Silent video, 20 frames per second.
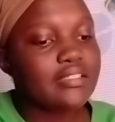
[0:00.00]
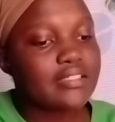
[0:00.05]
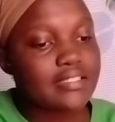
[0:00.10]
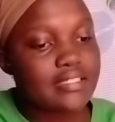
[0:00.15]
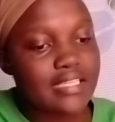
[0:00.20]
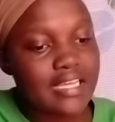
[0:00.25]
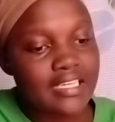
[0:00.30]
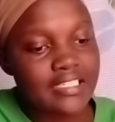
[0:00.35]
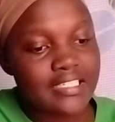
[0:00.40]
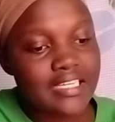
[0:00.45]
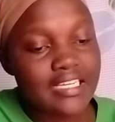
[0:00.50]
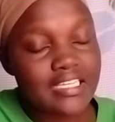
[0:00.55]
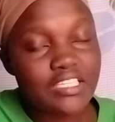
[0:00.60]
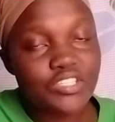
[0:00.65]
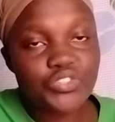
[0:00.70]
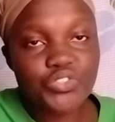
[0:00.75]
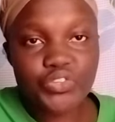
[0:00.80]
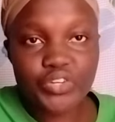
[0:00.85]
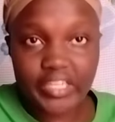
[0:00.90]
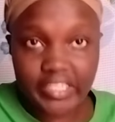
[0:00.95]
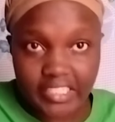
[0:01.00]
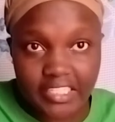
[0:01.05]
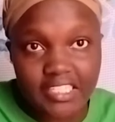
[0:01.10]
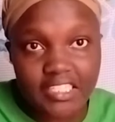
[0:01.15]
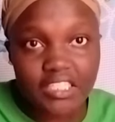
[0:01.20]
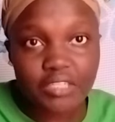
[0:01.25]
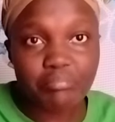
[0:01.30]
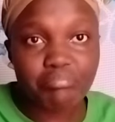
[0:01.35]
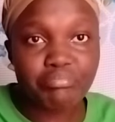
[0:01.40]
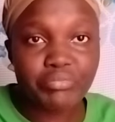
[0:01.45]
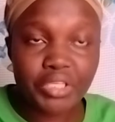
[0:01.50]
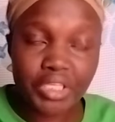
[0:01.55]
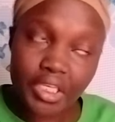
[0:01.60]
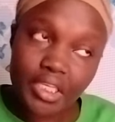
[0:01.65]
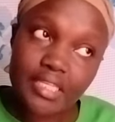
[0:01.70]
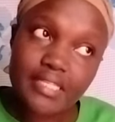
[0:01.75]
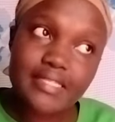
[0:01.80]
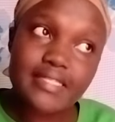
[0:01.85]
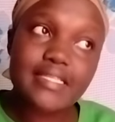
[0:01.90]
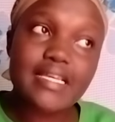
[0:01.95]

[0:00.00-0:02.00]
Sasha is threatening me.